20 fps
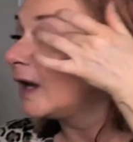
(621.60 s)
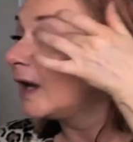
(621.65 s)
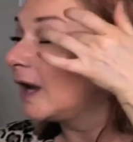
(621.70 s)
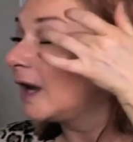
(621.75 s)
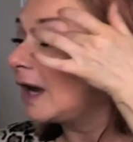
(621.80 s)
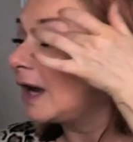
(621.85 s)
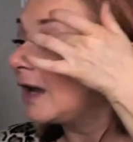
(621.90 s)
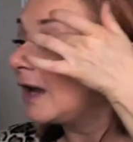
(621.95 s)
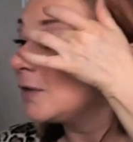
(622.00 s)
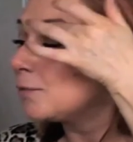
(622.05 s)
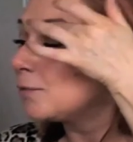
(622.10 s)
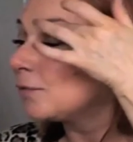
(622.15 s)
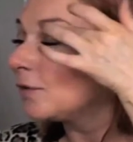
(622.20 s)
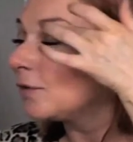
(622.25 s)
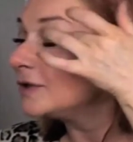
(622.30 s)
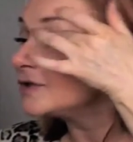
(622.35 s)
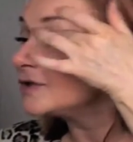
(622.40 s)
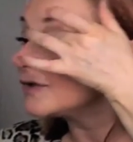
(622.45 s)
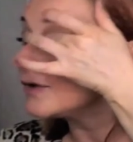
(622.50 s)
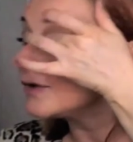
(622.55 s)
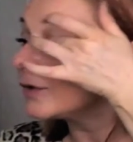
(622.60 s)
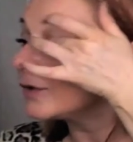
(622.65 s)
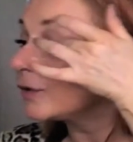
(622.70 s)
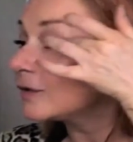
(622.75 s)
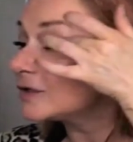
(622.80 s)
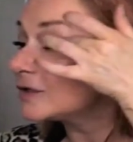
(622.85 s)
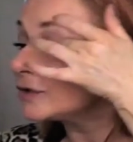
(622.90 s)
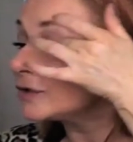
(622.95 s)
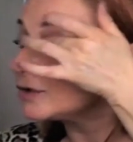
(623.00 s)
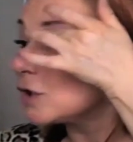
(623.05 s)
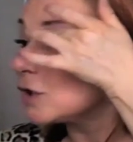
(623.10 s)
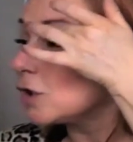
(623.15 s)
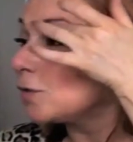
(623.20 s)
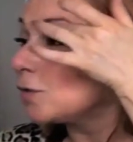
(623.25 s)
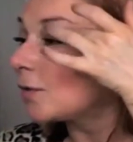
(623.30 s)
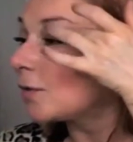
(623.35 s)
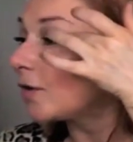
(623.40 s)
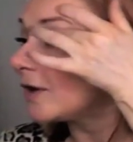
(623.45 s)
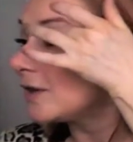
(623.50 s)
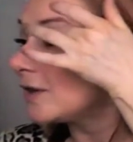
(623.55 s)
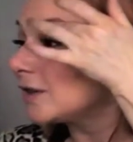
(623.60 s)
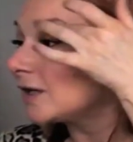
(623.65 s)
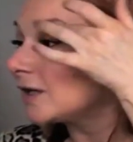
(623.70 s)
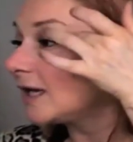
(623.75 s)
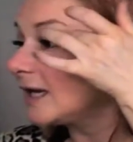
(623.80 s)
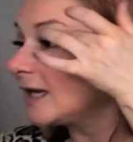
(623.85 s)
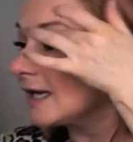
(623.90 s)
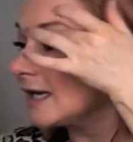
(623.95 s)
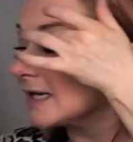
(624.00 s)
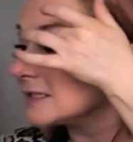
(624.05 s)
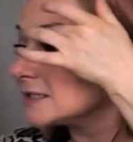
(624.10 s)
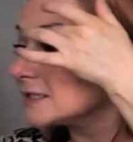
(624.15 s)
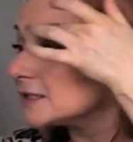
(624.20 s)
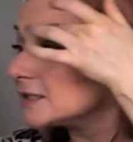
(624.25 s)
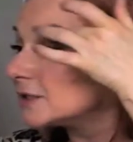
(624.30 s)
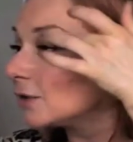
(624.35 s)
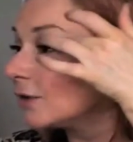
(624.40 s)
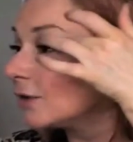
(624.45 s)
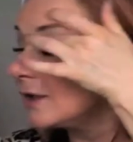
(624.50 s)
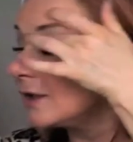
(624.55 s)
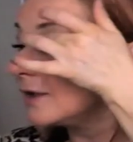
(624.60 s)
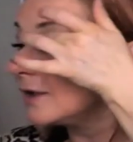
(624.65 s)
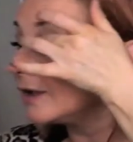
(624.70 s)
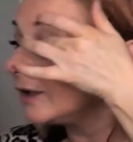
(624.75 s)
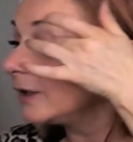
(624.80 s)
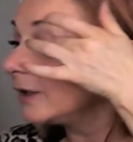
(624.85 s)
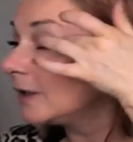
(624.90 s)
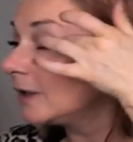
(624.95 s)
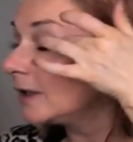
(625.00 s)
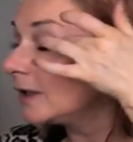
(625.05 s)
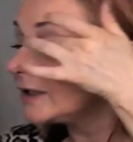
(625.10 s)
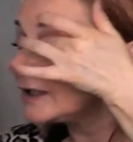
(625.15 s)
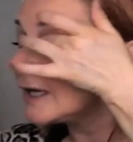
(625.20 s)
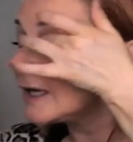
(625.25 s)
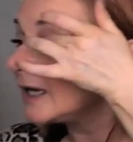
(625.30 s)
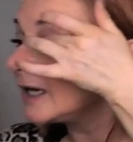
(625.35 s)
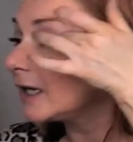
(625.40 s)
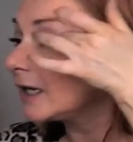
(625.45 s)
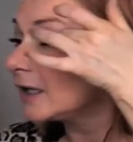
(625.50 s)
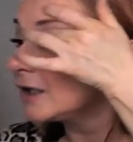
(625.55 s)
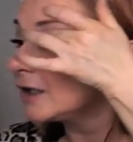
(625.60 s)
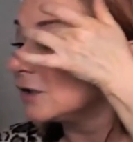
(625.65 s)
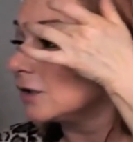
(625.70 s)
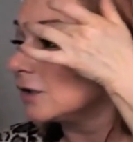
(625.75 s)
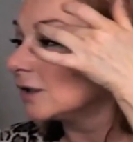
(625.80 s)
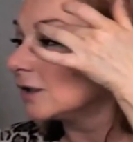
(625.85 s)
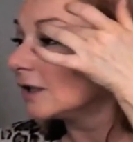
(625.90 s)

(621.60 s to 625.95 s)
And the bronzer and the Crystal Taupe are in the kit, so take a look.